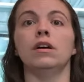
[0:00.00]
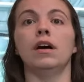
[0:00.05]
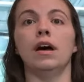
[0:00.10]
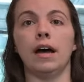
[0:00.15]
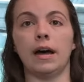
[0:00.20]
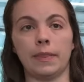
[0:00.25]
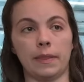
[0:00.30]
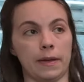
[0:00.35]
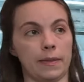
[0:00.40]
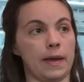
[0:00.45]

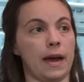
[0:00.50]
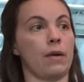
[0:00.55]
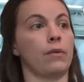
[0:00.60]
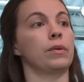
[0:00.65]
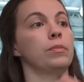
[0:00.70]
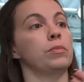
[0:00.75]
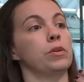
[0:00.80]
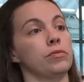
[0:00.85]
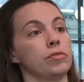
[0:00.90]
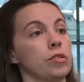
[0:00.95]
Sure. And then that
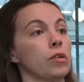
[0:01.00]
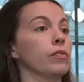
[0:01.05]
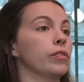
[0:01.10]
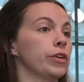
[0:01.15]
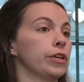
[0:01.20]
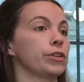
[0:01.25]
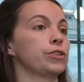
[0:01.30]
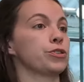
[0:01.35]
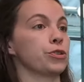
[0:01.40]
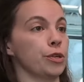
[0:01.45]
one moves over
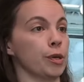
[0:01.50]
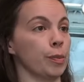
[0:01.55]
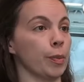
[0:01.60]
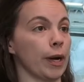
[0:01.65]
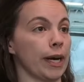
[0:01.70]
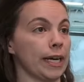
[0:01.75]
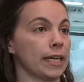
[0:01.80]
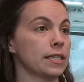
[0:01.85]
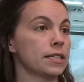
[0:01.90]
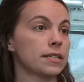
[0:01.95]
to true to
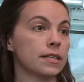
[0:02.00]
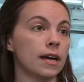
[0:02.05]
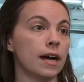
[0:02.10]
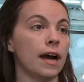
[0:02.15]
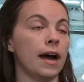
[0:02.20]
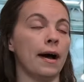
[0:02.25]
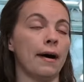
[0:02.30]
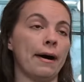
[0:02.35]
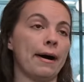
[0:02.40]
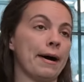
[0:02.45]
brand.
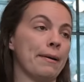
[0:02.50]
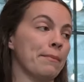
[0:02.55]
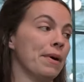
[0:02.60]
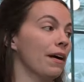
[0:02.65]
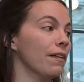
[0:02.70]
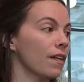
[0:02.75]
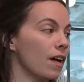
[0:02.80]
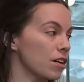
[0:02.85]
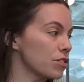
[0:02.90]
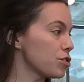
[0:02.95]
Oh um,
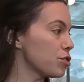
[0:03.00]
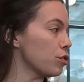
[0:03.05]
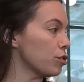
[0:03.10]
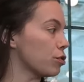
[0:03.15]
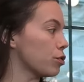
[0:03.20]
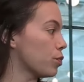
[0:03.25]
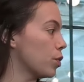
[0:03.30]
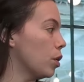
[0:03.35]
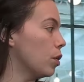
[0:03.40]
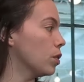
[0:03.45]
I'll also
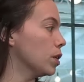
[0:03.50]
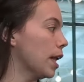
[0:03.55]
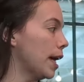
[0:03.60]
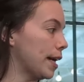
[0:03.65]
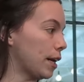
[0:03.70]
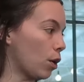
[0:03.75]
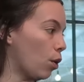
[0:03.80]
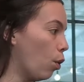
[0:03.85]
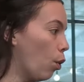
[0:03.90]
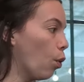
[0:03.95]
throw
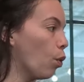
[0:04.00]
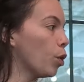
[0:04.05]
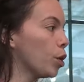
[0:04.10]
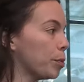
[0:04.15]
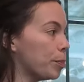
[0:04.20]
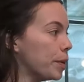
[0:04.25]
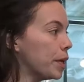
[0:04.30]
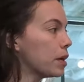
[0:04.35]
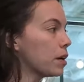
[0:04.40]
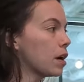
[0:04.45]
like
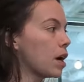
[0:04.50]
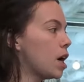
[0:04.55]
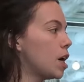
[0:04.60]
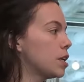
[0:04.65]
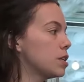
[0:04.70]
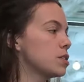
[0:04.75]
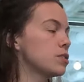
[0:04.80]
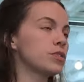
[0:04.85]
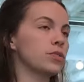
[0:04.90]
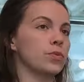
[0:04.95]
old beer
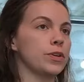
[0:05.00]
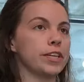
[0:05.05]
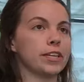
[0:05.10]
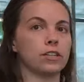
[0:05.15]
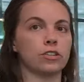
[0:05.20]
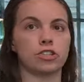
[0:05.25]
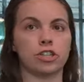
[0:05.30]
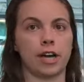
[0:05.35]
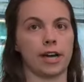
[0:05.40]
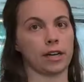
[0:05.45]
on so we
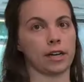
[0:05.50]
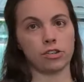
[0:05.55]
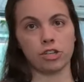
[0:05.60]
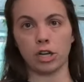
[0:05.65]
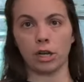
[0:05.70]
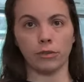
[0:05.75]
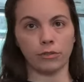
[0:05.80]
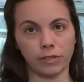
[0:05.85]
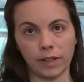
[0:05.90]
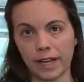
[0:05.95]
can check
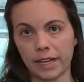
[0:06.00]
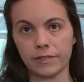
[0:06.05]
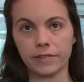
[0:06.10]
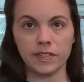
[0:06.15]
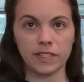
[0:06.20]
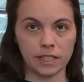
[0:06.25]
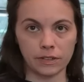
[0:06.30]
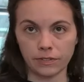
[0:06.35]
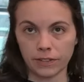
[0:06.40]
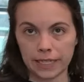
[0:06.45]
shelf life,
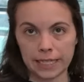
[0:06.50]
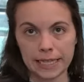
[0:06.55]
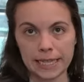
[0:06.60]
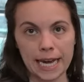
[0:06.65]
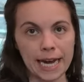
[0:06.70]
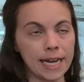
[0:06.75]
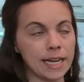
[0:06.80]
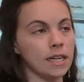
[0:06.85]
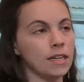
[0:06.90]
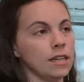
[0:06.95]
stuff like
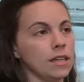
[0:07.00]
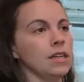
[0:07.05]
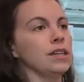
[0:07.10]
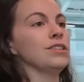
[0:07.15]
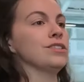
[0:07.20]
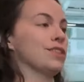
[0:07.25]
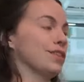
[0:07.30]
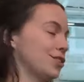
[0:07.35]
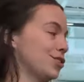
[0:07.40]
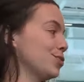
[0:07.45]
that.
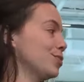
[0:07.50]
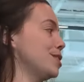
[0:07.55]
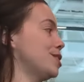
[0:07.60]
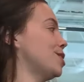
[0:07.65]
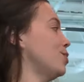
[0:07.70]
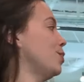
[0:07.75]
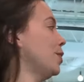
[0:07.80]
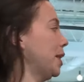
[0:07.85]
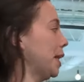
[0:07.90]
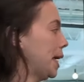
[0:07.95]
So that's the
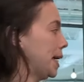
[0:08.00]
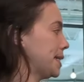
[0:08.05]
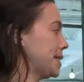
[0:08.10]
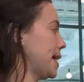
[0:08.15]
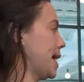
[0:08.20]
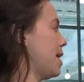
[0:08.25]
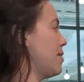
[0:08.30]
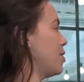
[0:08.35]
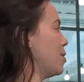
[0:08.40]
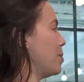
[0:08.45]
reason we like to
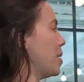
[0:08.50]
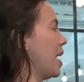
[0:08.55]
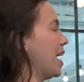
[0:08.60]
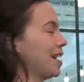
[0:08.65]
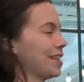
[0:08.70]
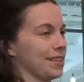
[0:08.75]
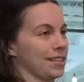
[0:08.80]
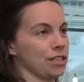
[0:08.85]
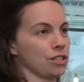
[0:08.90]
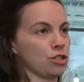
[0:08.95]
have it
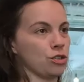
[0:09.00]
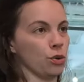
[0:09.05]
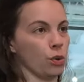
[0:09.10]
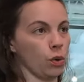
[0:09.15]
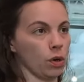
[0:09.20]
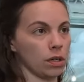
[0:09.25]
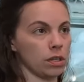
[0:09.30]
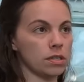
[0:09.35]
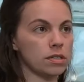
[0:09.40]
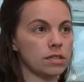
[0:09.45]
behind these
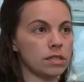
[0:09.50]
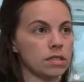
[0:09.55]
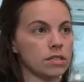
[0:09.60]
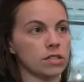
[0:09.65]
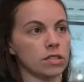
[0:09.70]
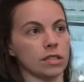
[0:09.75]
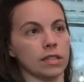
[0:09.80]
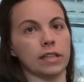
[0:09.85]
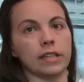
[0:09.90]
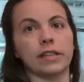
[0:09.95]
doors
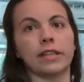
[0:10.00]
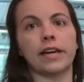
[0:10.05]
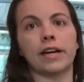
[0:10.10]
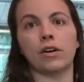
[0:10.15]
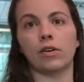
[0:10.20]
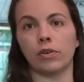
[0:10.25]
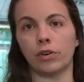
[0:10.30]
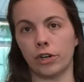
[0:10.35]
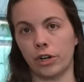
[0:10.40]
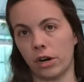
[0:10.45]
so that they
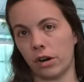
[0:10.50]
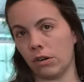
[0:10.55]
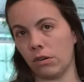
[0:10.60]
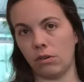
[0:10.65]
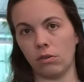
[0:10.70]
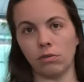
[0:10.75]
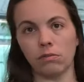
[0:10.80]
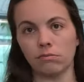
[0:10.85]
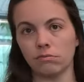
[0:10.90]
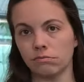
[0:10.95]
don't
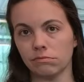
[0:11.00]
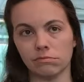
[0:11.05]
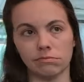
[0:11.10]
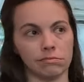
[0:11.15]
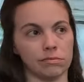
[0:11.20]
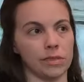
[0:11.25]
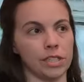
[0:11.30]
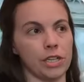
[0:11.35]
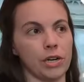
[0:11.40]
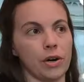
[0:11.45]
know,
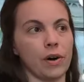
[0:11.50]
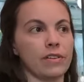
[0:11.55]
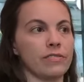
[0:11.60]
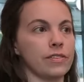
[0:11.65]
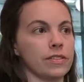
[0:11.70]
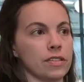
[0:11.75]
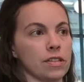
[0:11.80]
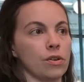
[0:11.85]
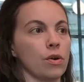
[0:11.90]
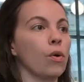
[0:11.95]
you know, if
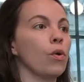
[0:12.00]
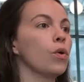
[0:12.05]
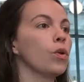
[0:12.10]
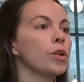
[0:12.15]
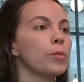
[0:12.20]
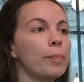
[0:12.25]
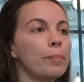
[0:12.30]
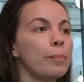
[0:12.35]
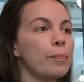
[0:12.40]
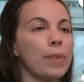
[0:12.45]
it's an
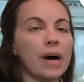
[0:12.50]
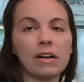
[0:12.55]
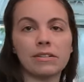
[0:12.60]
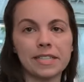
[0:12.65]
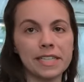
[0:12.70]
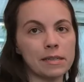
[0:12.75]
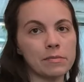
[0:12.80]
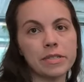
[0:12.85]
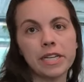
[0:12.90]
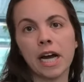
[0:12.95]
old about
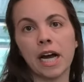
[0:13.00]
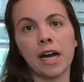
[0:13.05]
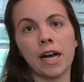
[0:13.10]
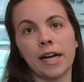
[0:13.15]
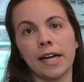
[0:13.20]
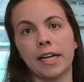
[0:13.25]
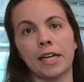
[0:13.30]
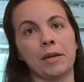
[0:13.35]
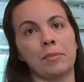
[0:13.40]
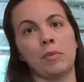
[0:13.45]
damn
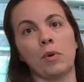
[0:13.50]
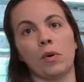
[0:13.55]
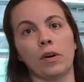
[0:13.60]
time sure.